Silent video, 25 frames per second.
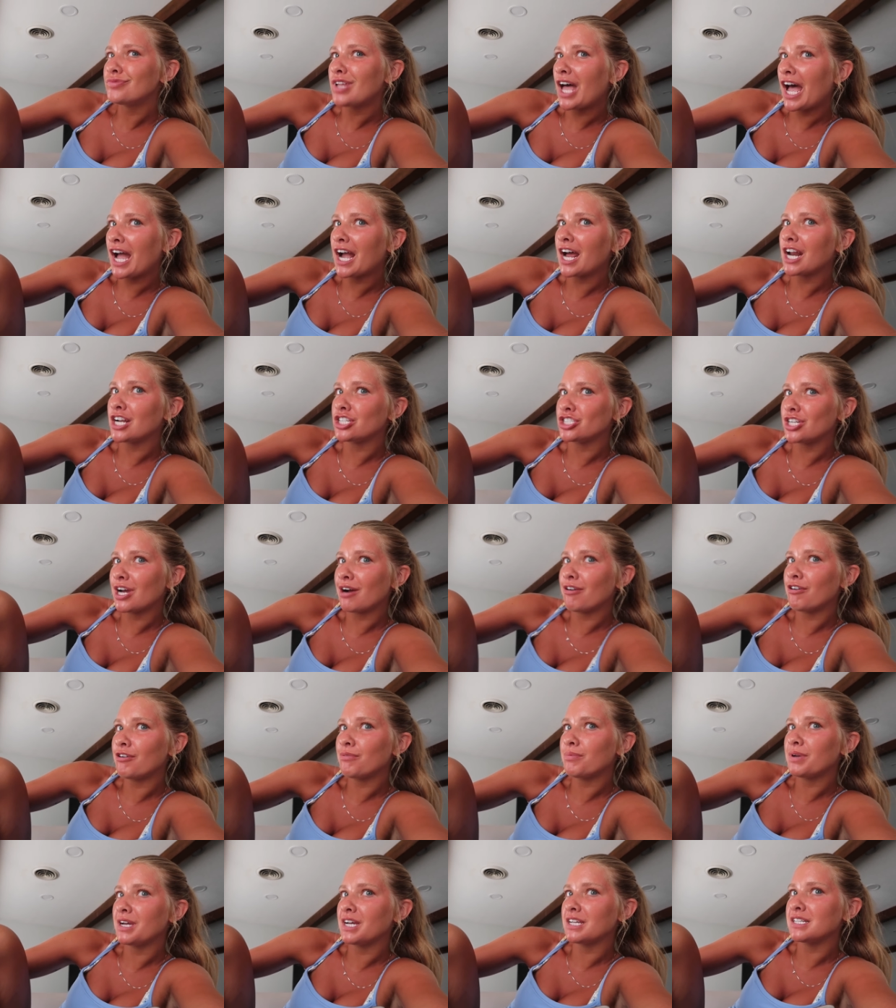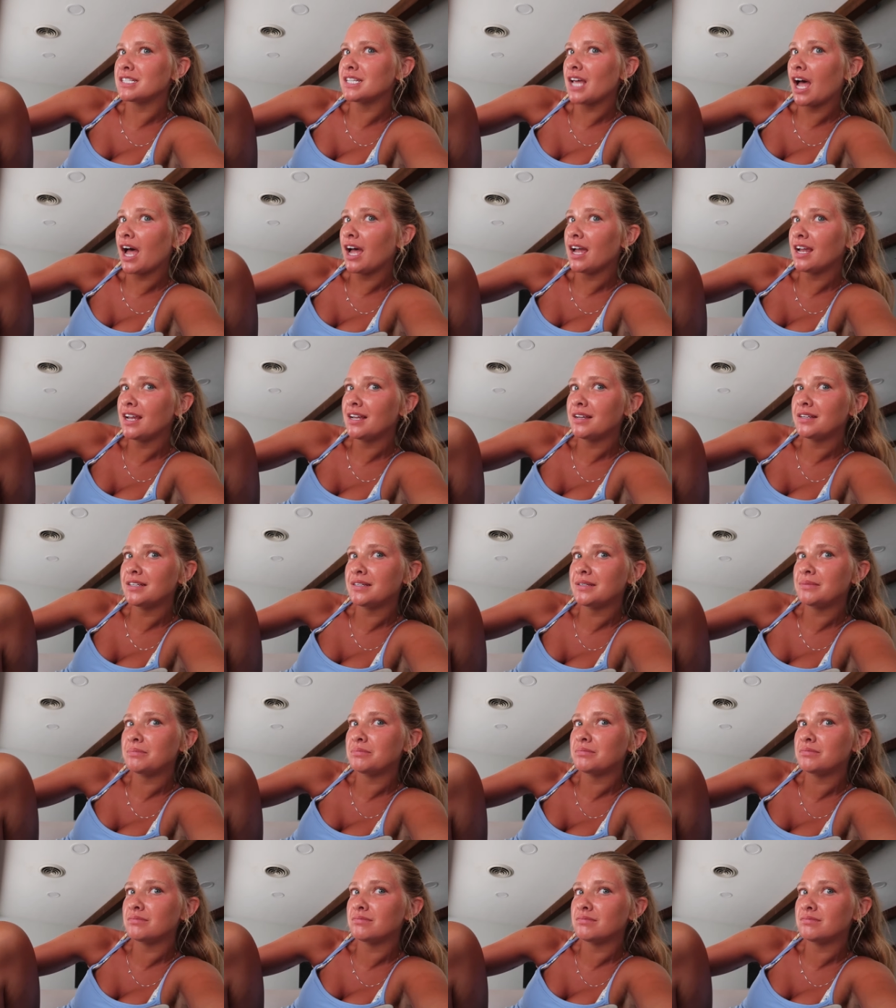I got a shower because I
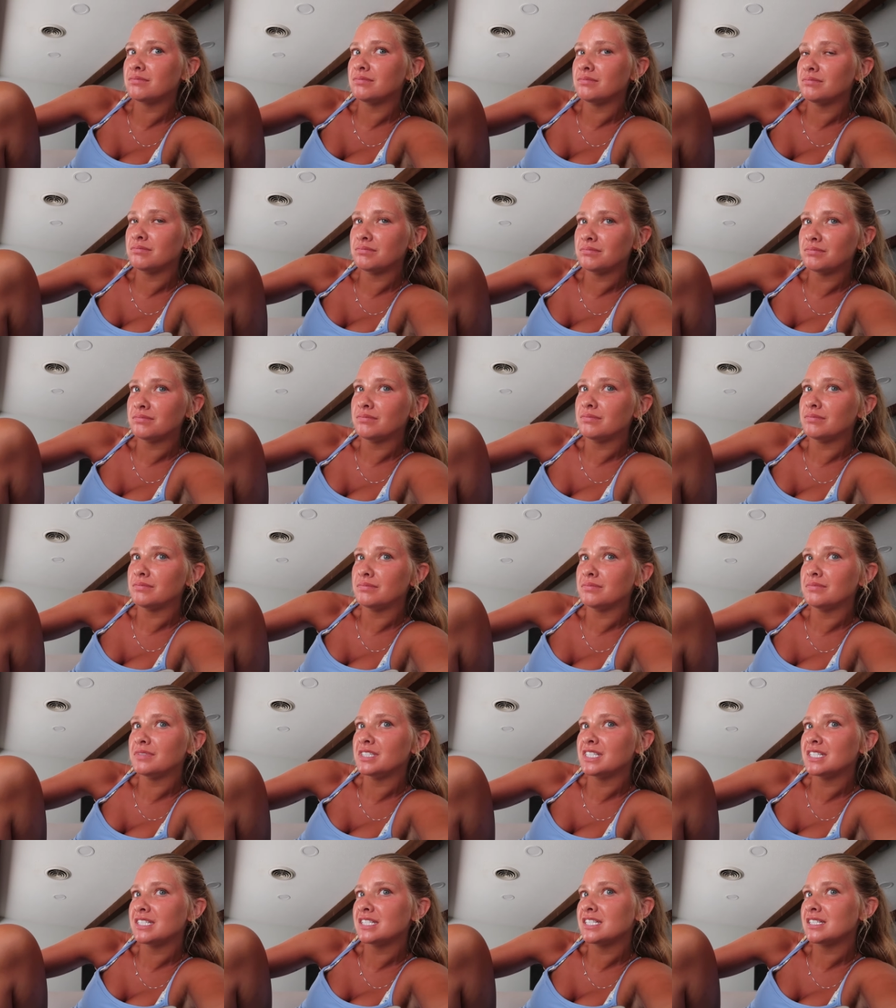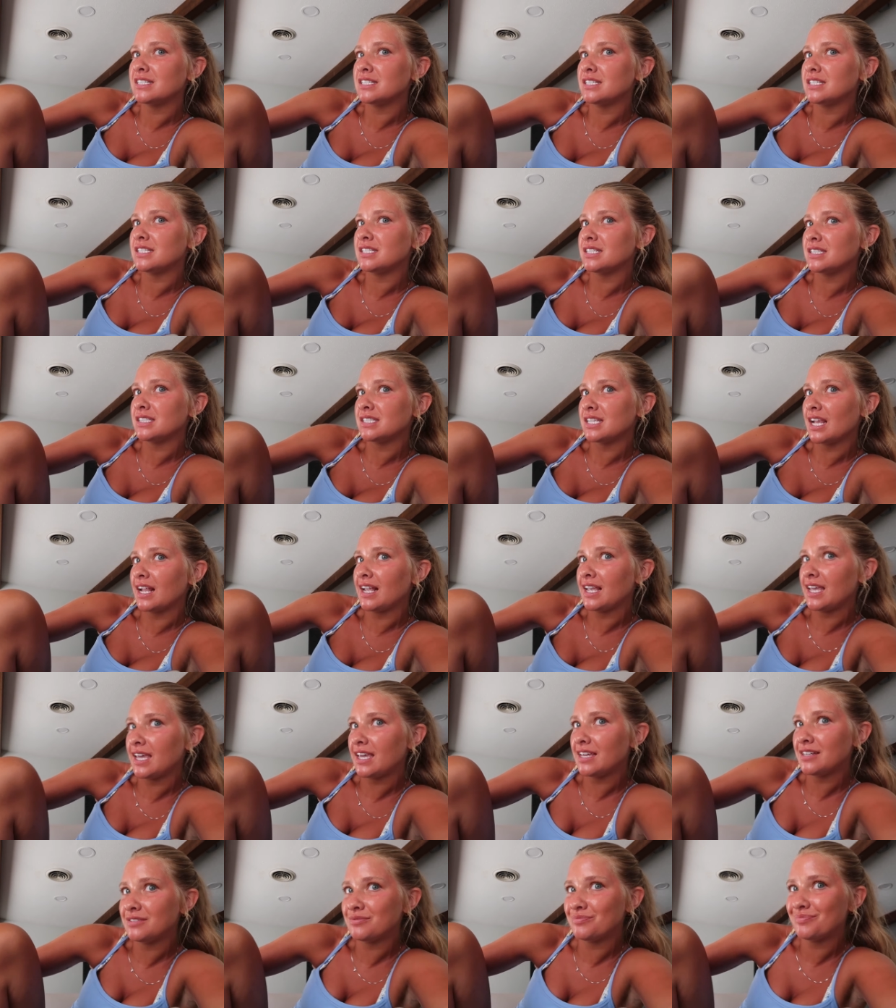am
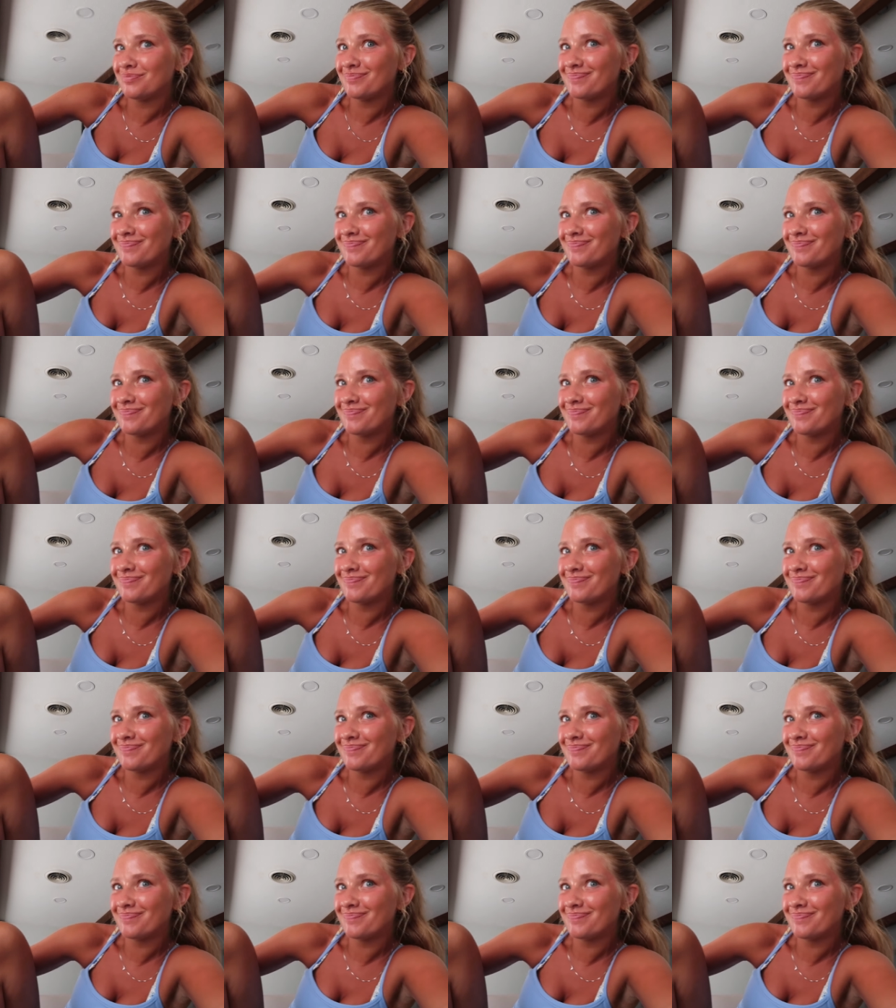Thank you.